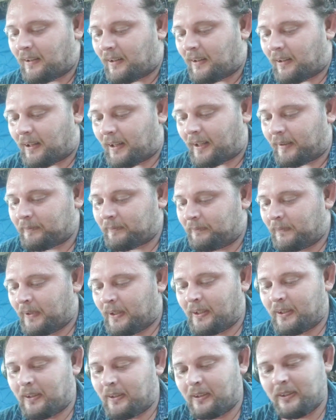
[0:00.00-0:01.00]
Alrighty.
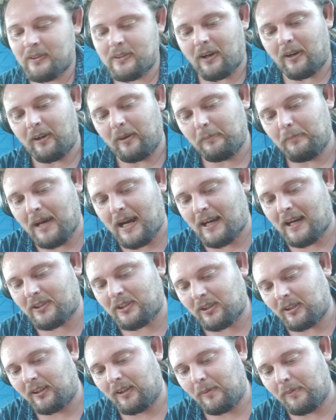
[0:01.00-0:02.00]
So,
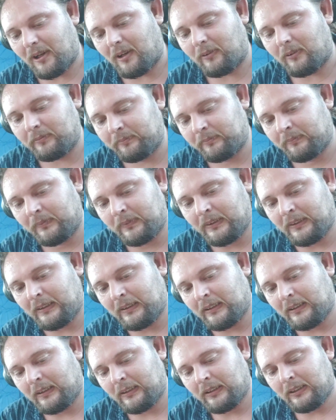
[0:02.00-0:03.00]
mash in the bowl.
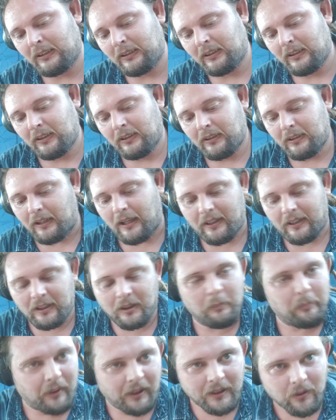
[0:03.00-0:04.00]
Now, you
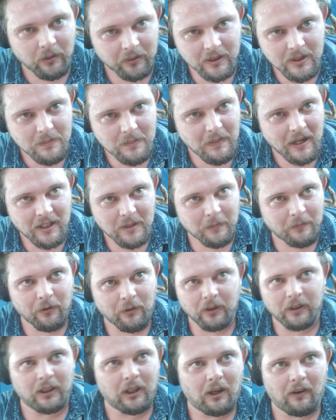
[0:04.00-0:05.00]
can pre-cook this mash
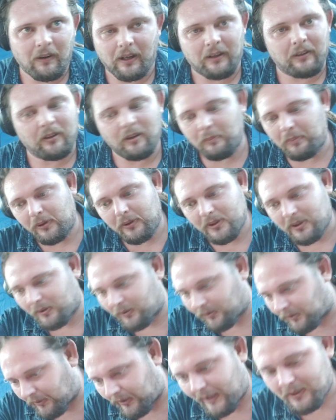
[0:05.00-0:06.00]
before you go out in the bush
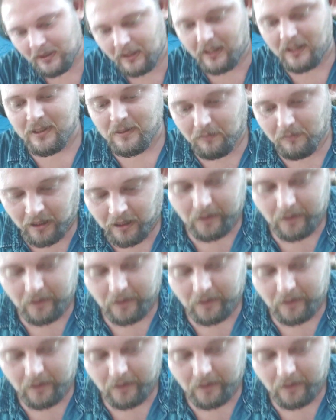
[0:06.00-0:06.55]
and all that jazz and